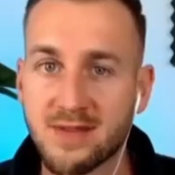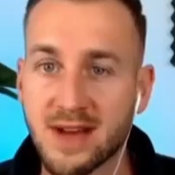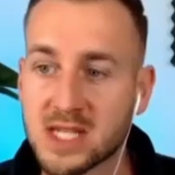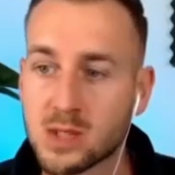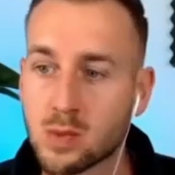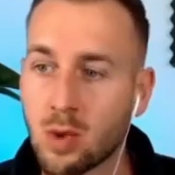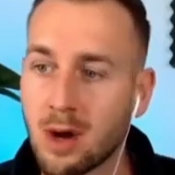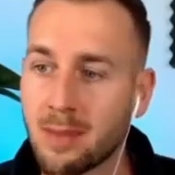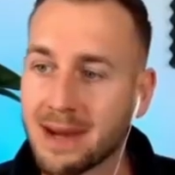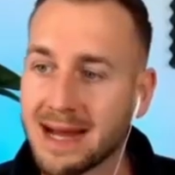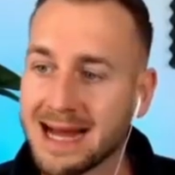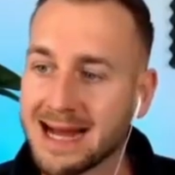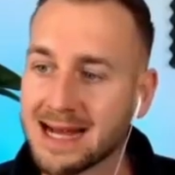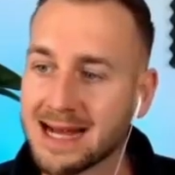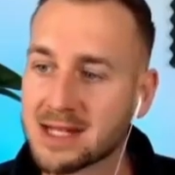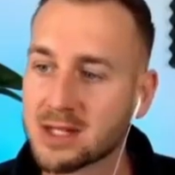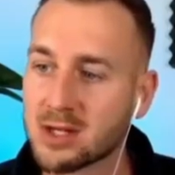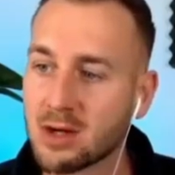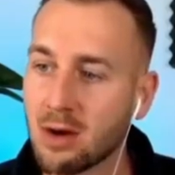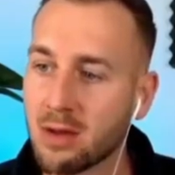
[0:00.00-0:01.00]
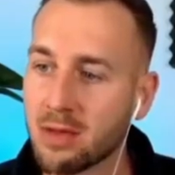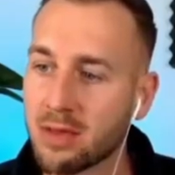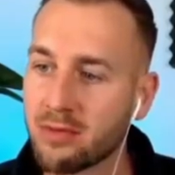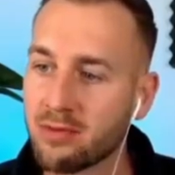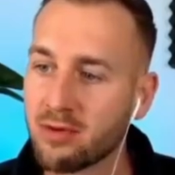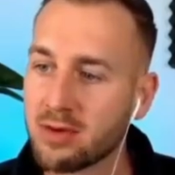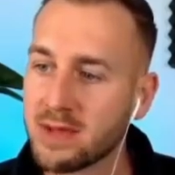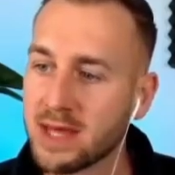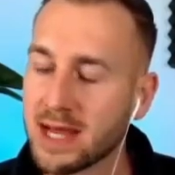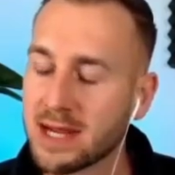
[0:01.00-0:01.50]
swap has gone
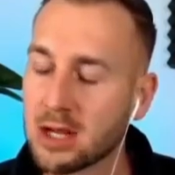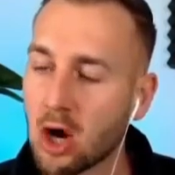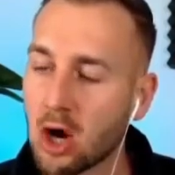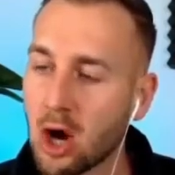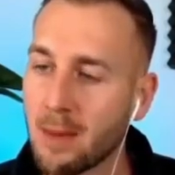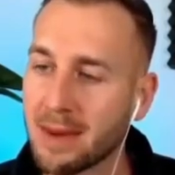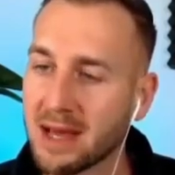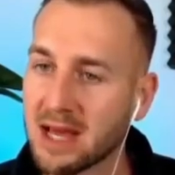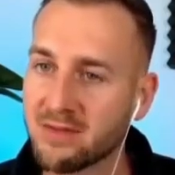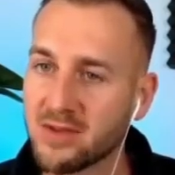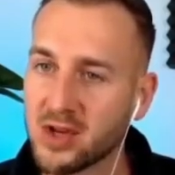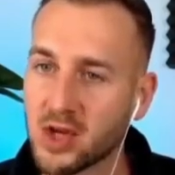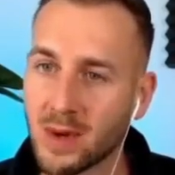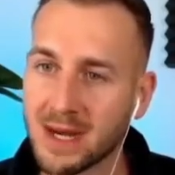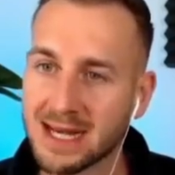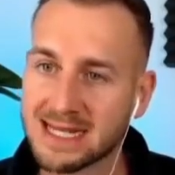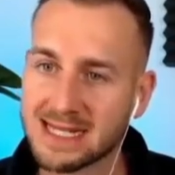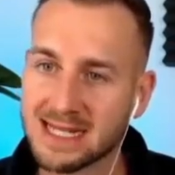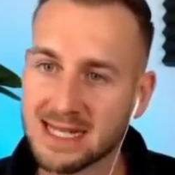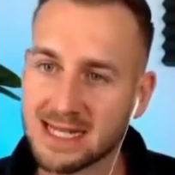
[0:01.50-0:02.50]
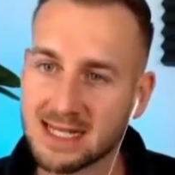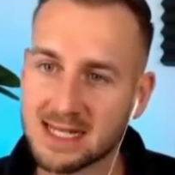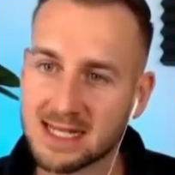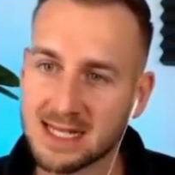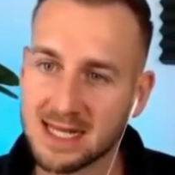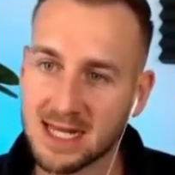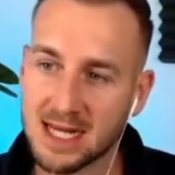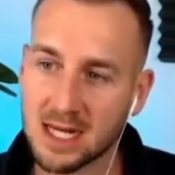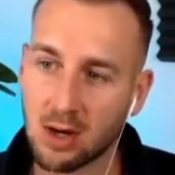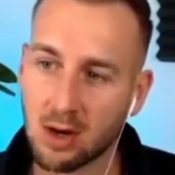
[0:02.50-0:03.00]
through there, got a bit of
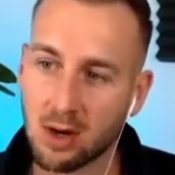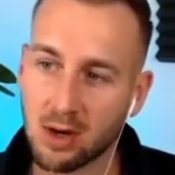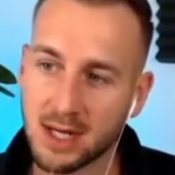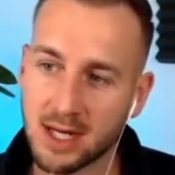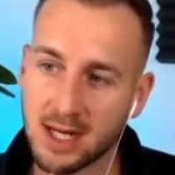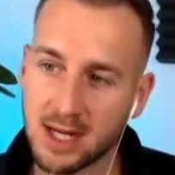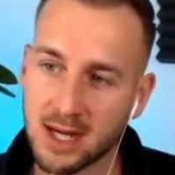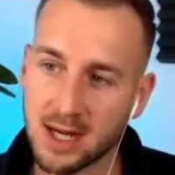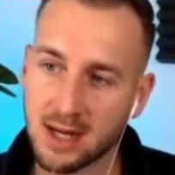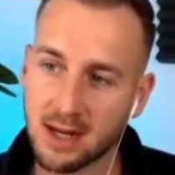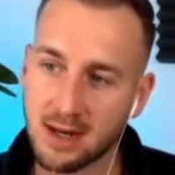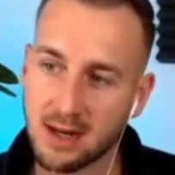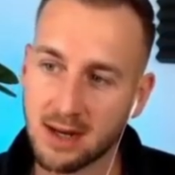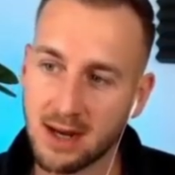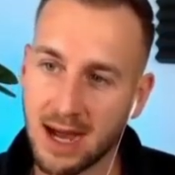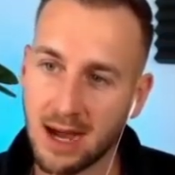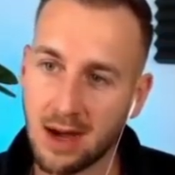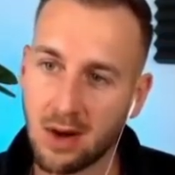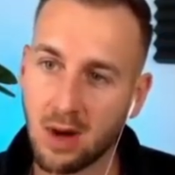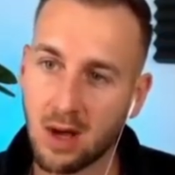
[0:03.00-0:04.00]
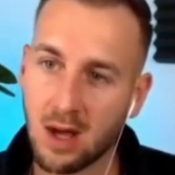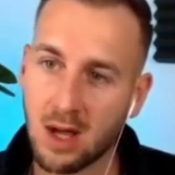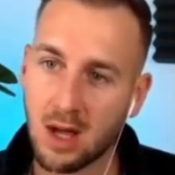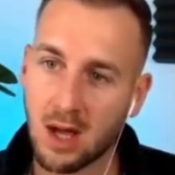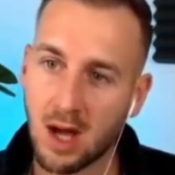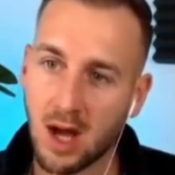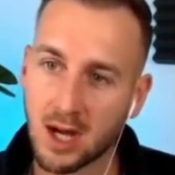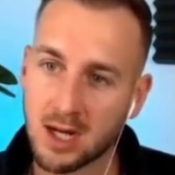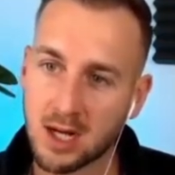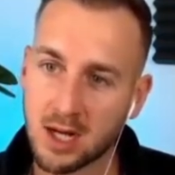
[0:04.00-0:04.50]
USDC on here. Now
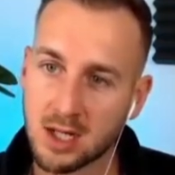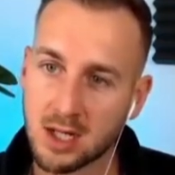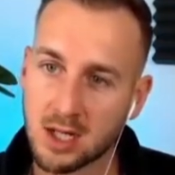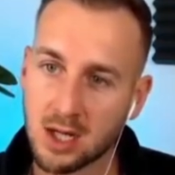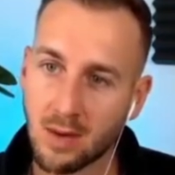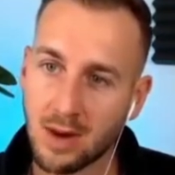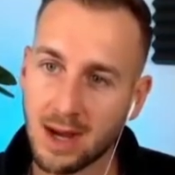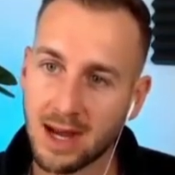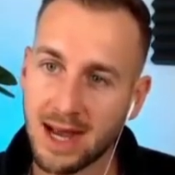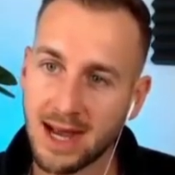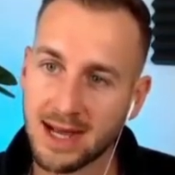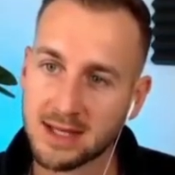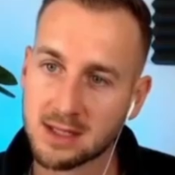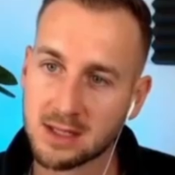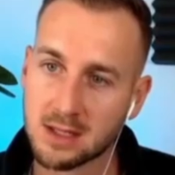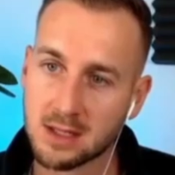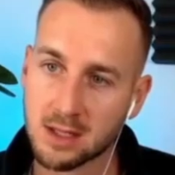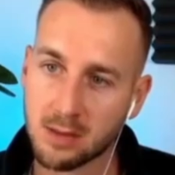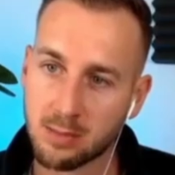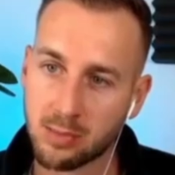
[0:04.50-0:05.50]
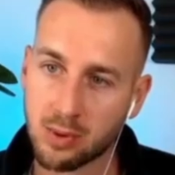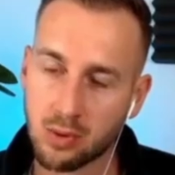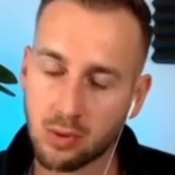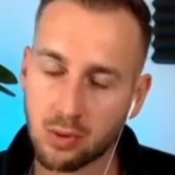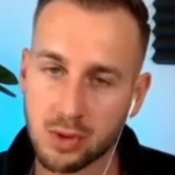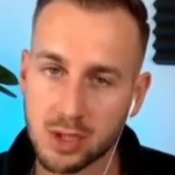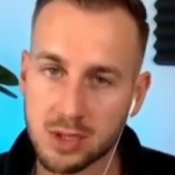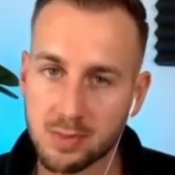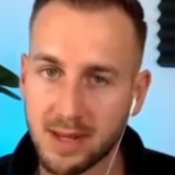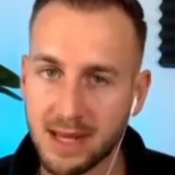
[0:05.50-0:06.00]
I could go ahead to the
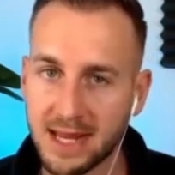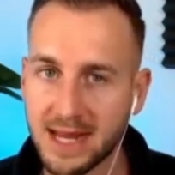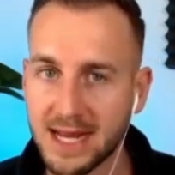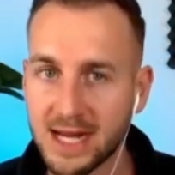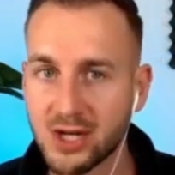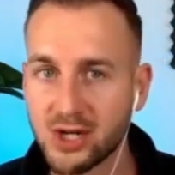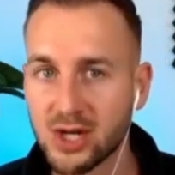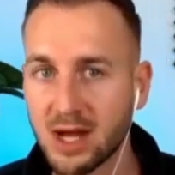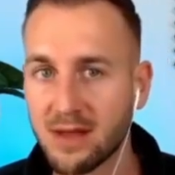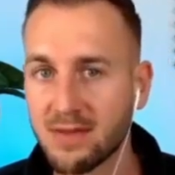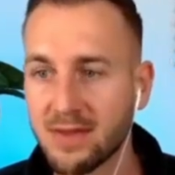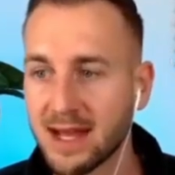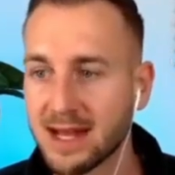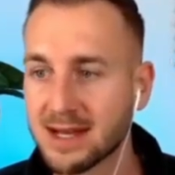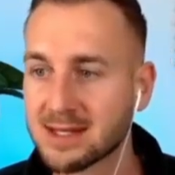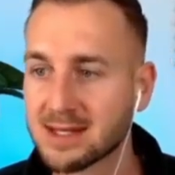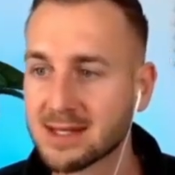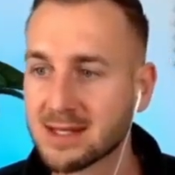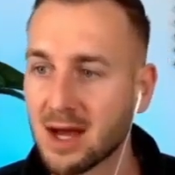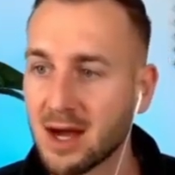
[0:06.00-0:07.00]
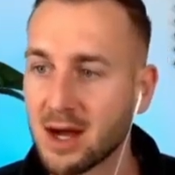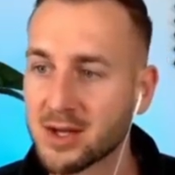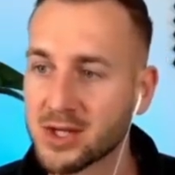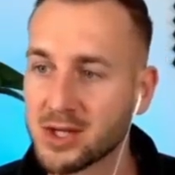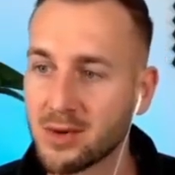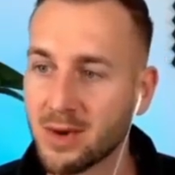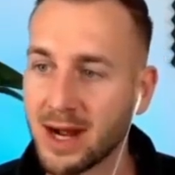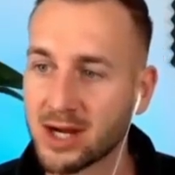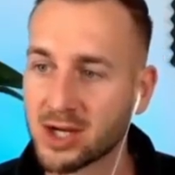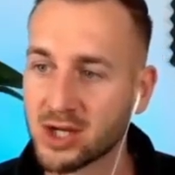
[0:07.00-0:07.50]
pools page and then start
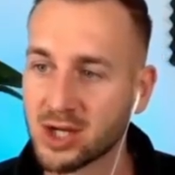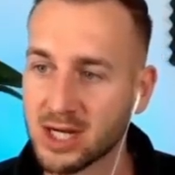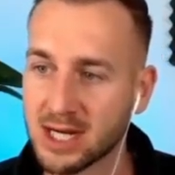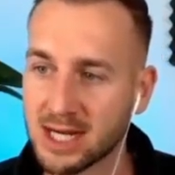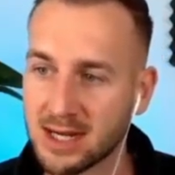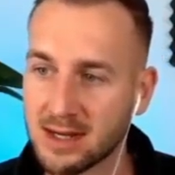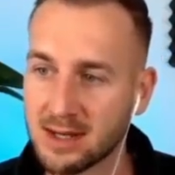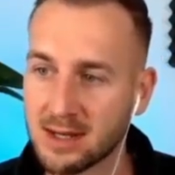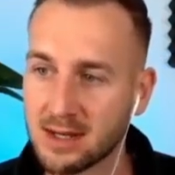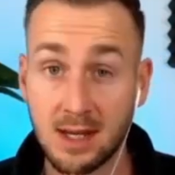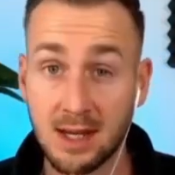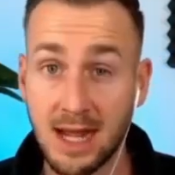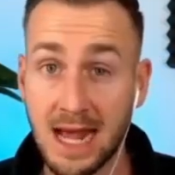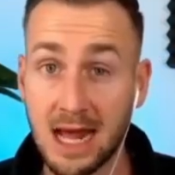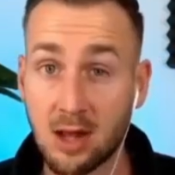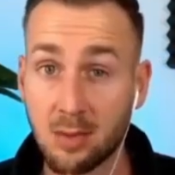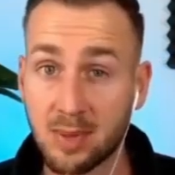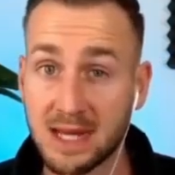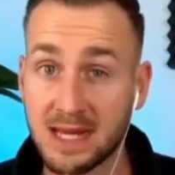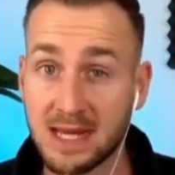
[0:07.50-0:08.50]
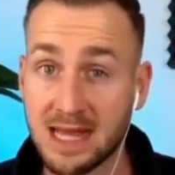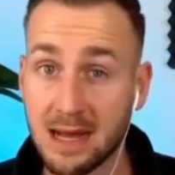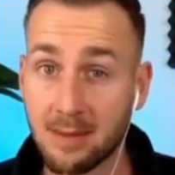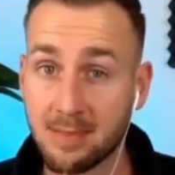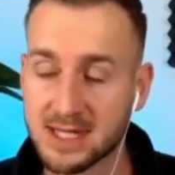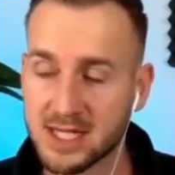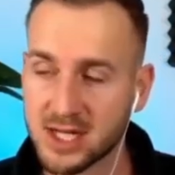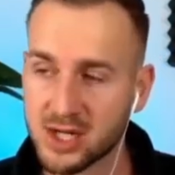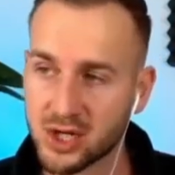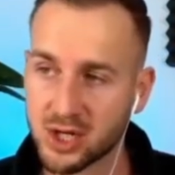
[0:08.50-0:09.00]
to actually LP that
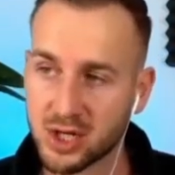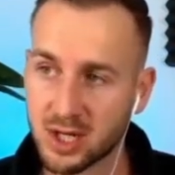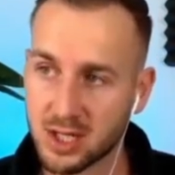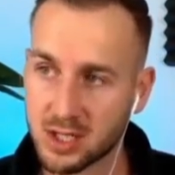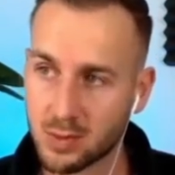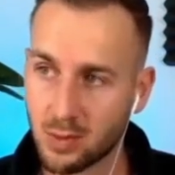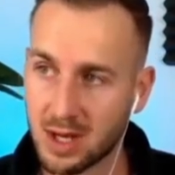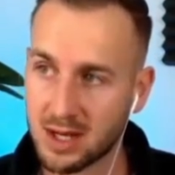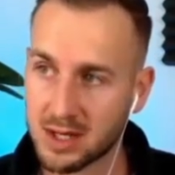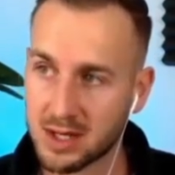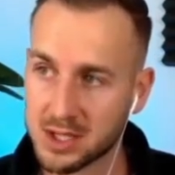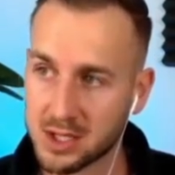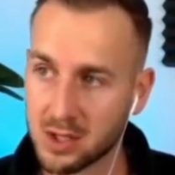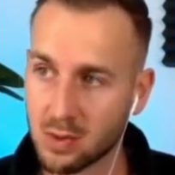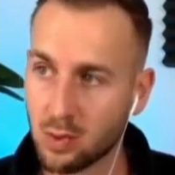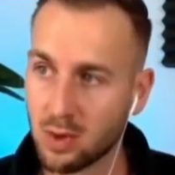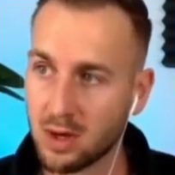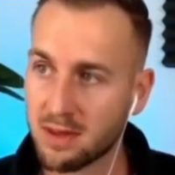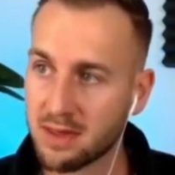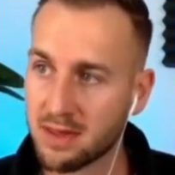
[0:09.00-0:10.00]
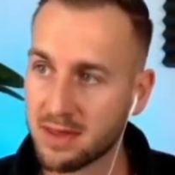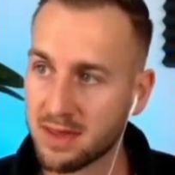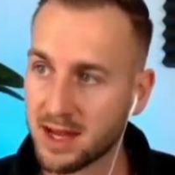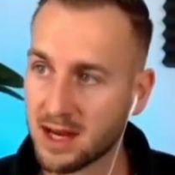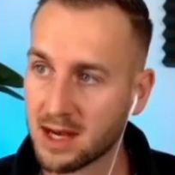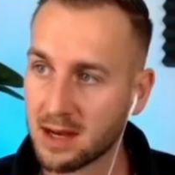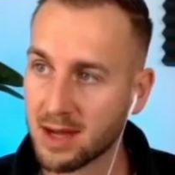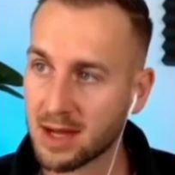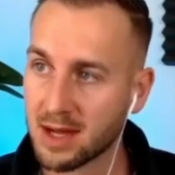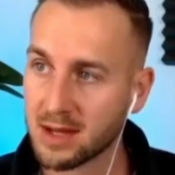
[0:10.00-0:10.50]
position as well. So worth
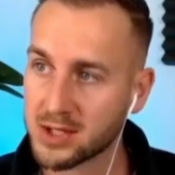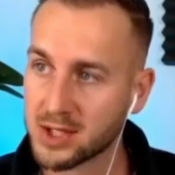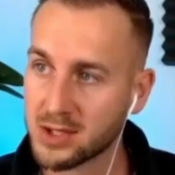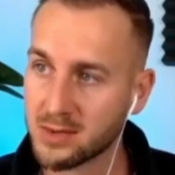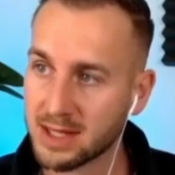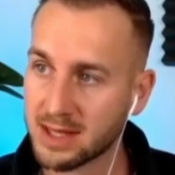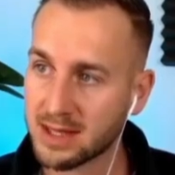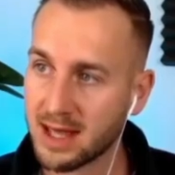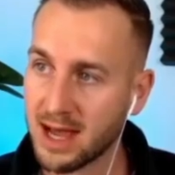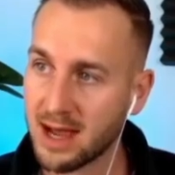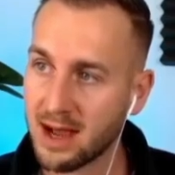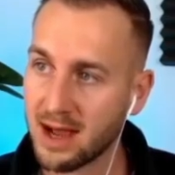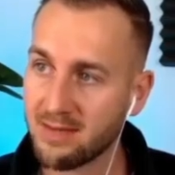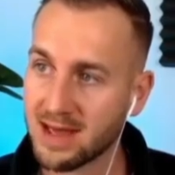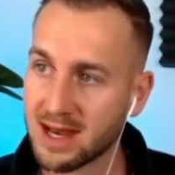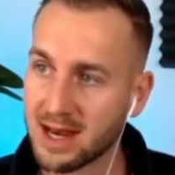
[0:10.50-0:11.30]
thinking about doing that. And then